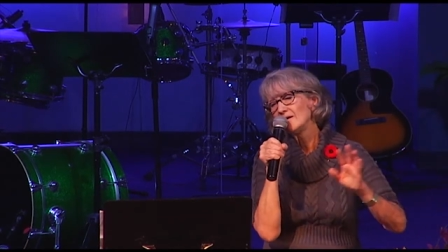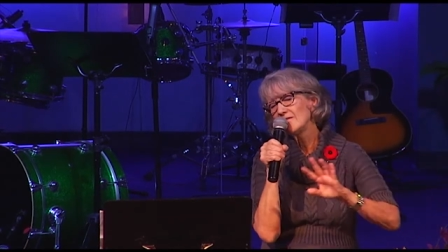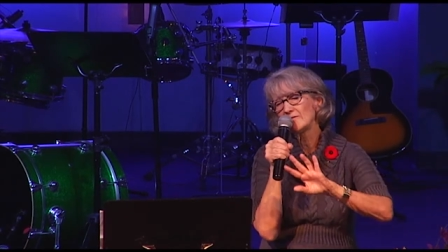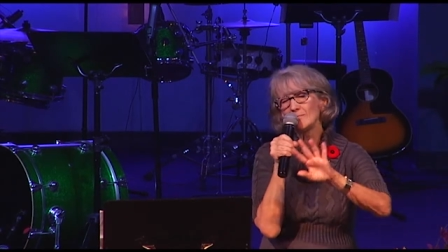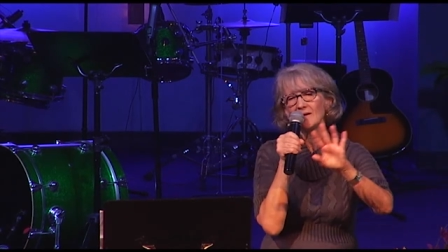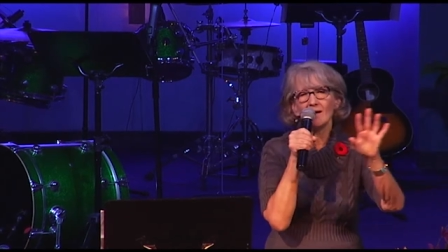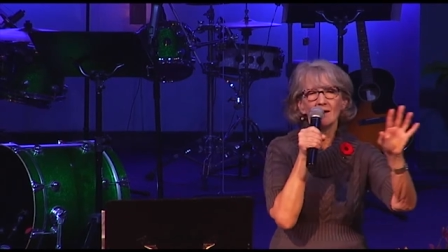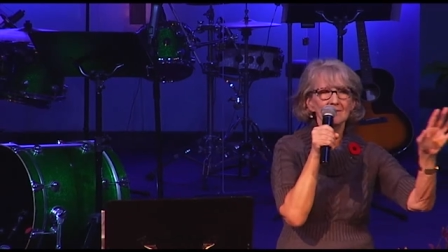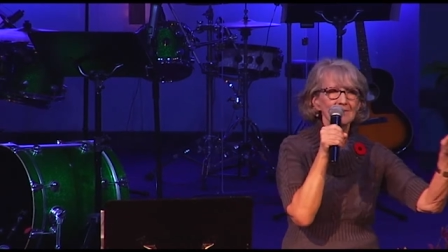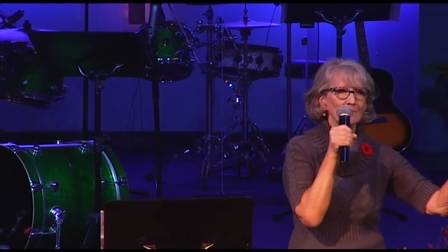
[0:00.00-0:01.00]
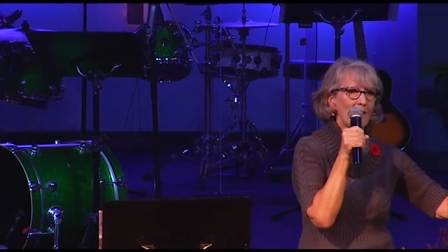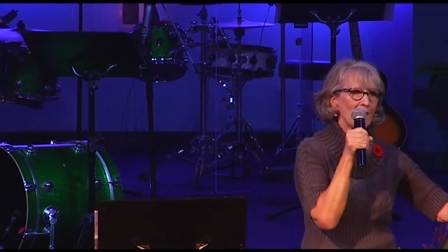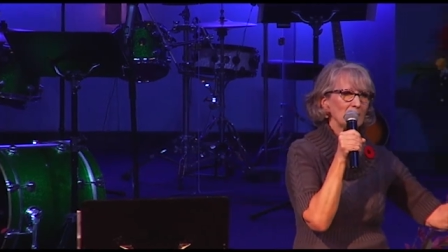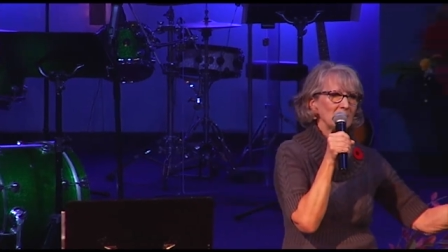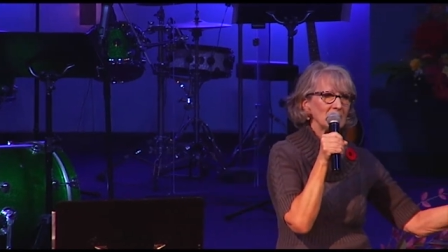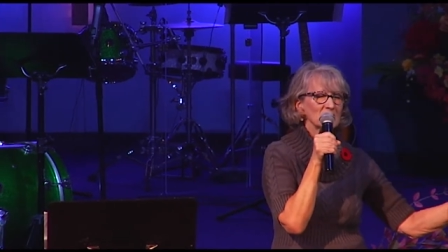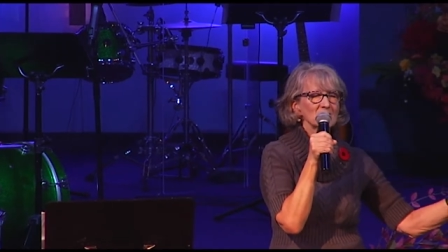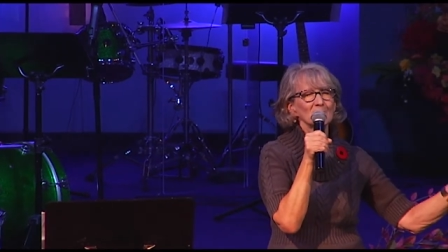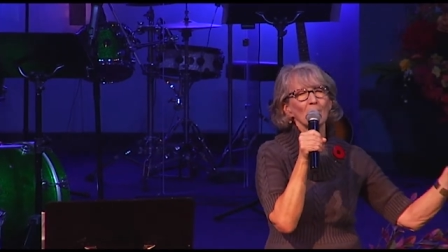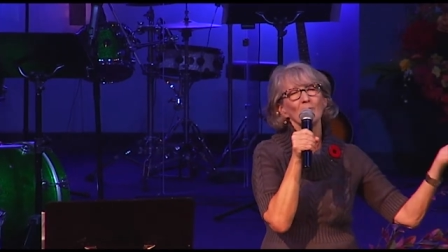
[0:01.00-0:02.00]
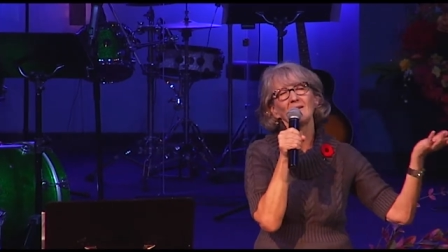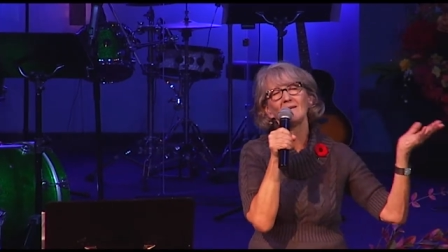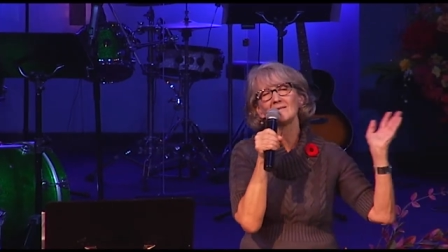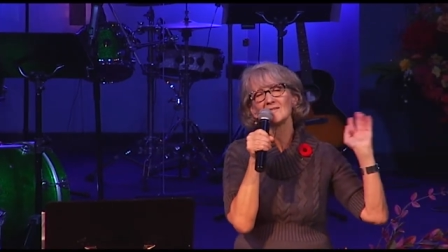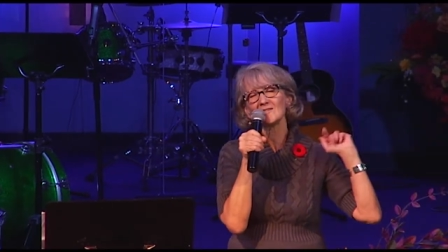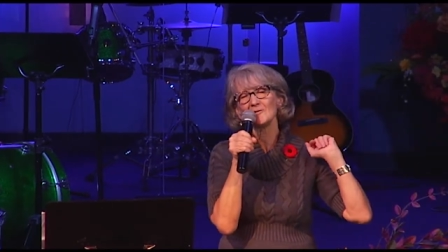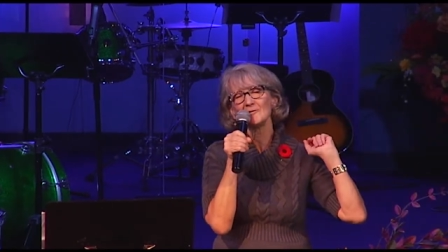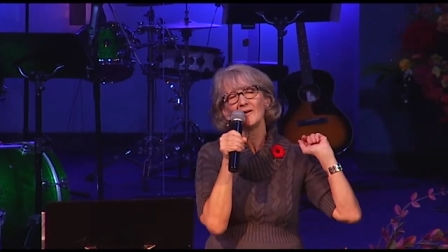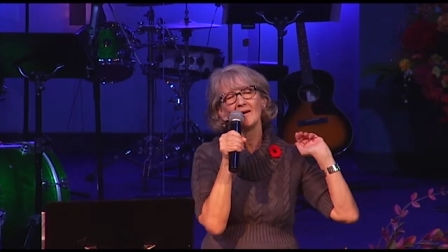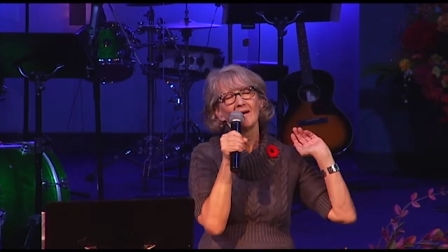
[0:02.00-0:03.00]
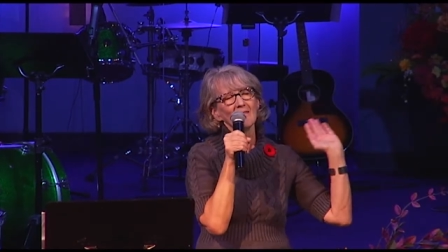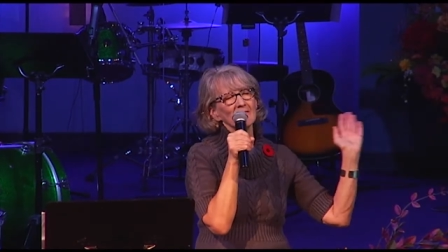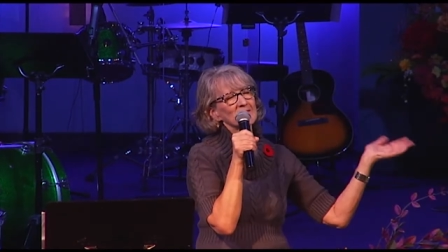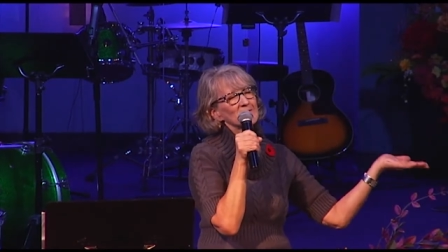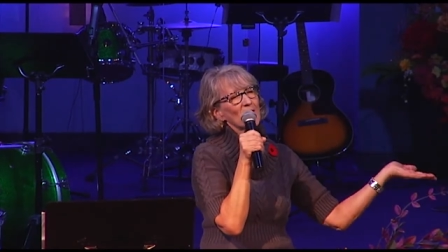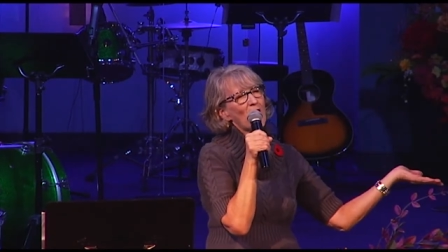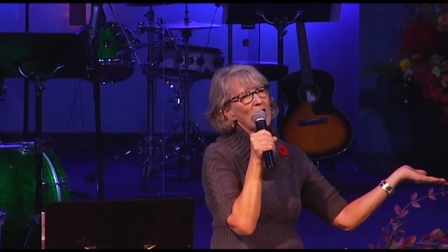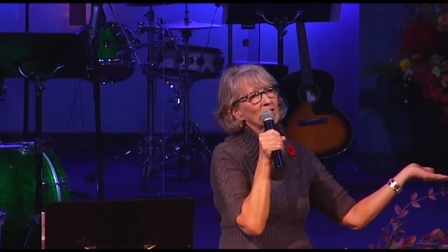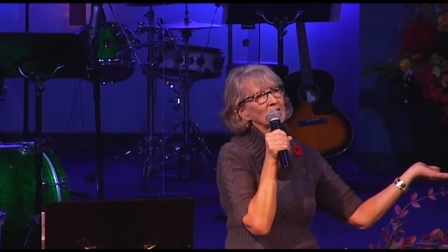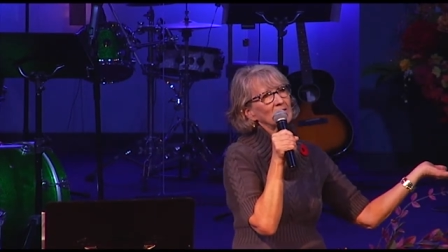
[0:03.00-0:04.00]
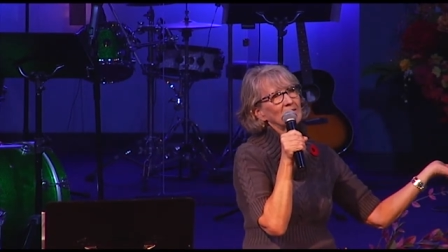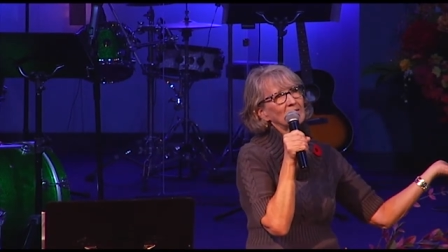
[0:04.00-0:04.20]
of everybody else around me and just zoning into this song.